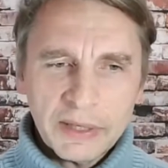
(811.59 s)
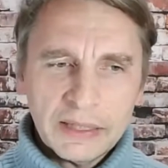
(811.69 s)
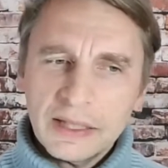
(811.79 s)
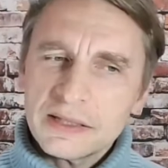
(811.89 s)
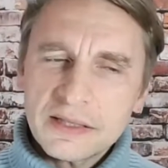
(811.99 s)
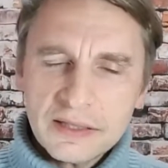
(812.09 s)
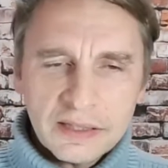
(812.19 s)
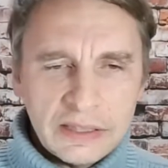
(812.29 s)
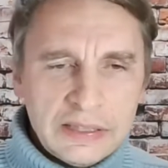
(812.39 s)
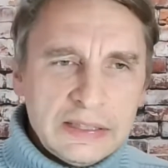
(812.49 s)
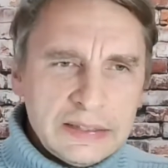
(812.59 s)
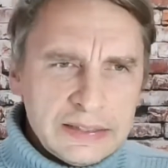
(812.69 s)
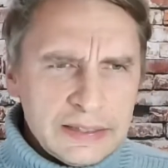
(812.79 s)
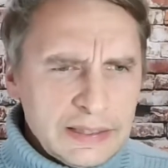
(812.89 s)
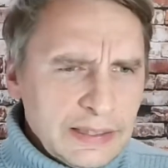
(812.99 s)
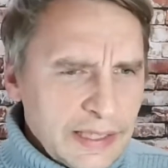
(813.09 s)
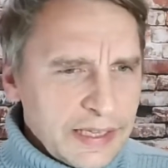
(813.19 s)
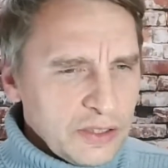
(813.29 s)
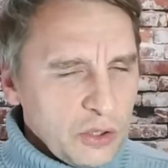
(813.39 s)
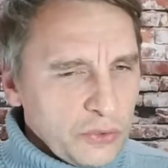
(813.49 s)
Man,
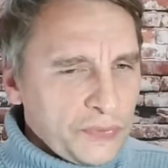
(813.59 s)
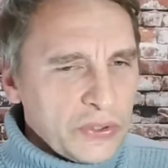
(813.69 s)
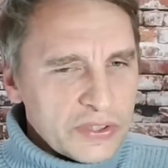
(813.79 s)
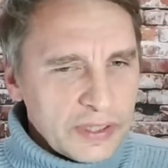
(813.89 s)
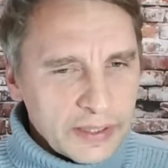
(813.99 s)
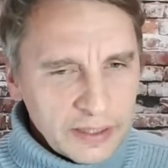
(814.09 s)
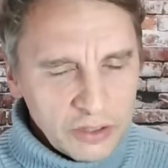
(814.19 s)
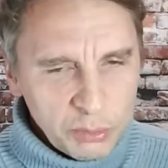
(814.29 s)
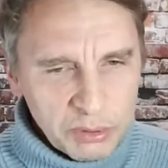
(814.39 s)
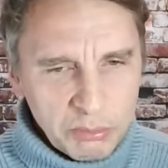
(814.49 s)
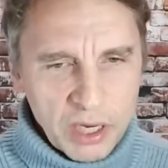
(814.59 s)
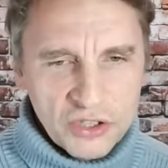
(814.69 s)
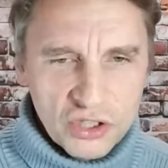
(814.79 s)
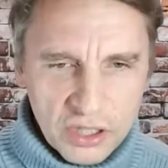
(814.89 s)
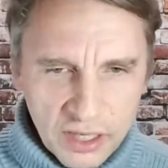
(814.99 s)
I don't know, it feels like a little bit much.